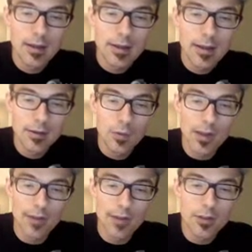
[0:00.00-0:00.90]
So we
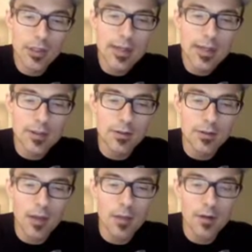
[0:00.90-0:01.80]
have the cheeks, the
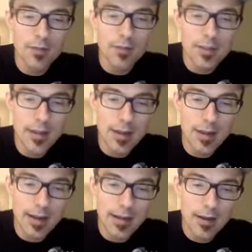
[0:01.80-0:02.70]
top part of his snout,
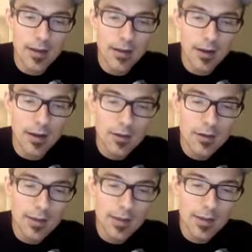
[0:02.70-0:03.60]
and then
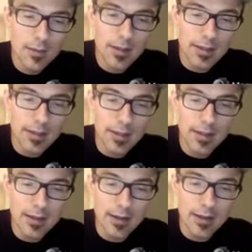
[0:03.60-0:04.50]
usually there'd be a slight
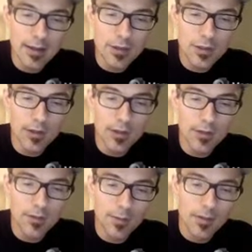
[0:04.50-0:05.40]
indication of
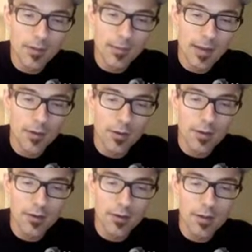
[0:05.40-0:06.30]
a bit of a mouth
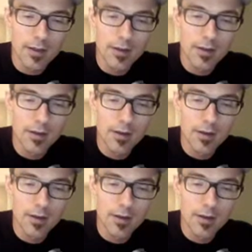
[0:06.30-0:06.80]
underneath